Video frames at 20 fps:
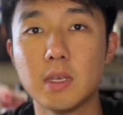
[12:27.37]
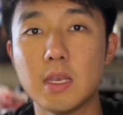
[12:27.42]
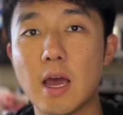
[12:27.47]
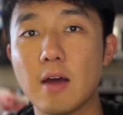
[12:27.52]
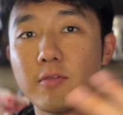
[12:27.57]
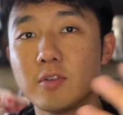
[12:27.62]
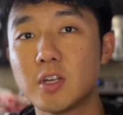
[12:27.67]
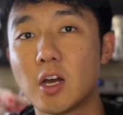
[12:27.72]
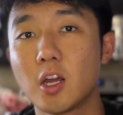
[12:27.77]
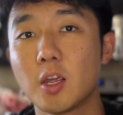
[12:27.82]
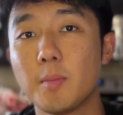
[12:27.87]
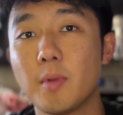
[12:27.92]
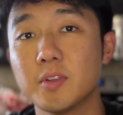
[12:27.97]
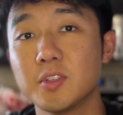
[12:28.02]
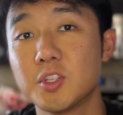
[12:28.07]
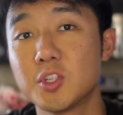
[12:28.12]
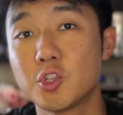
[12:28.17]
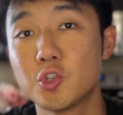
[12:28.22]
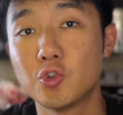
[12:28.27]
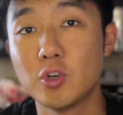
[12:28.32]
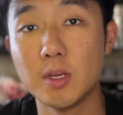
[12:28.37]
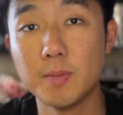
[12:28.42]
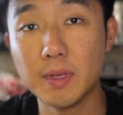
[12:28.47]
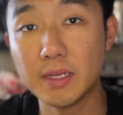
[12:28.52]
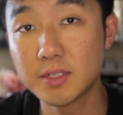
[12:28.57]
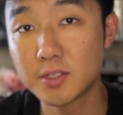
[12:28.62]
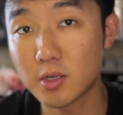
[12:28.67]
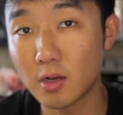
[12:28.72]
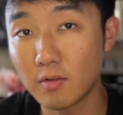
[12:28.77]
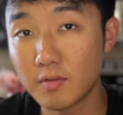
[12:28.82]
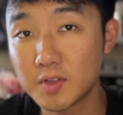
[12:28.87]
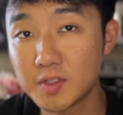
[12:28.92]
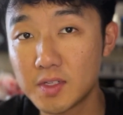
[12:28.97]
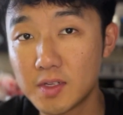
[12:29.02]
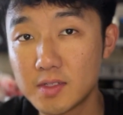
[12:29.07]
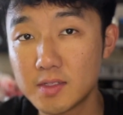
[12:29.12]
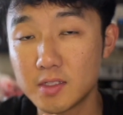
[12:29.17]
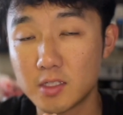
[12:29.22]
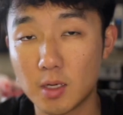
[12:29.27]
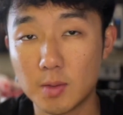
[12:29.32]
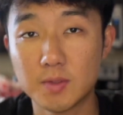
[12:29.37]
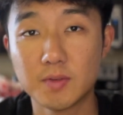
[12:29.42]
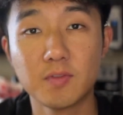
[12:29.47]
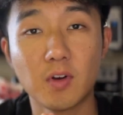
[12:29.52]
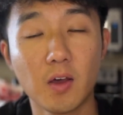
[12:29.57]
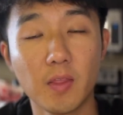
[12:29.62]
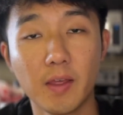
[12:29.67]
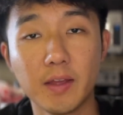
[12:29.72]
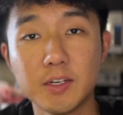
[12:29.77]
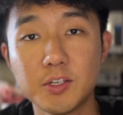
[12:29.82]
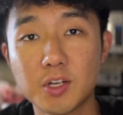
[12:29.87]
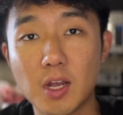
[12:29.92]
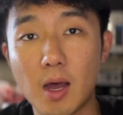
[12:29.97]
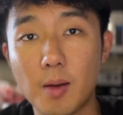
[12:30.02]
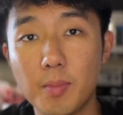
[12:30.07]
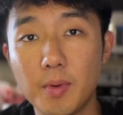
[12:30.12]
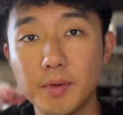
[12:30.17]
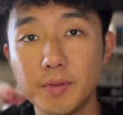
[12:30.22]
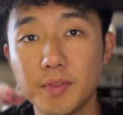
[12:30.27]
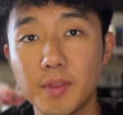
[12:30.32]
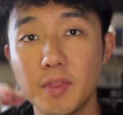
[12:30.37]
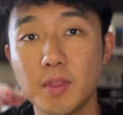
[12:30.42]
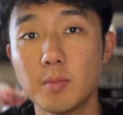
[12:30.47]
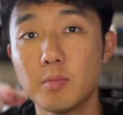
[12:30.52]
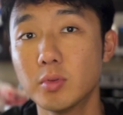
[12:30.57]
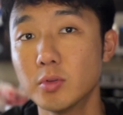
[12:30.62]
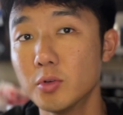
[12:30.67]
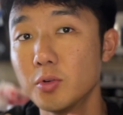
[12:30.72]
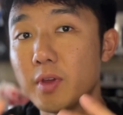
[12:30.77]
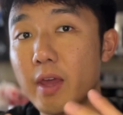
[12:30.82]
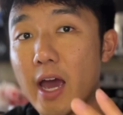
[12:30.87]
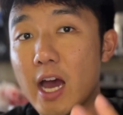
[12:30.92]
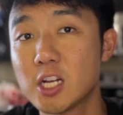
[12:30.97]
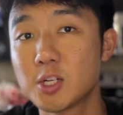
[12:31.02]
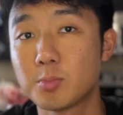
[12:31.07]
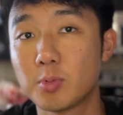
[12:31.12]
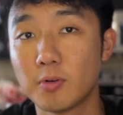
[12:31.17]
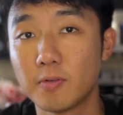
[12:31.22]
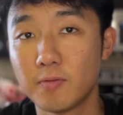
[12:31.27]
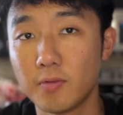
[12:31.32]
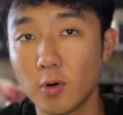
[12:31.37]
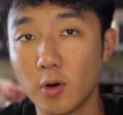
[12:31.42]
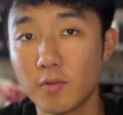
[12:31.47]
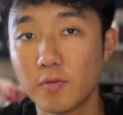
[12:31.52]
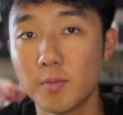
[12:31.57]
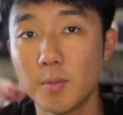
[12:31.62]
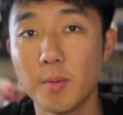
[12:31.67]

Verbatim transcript: Now, if we're talking about streaming services in terms of online shopping, then the Blue Cash Preferred from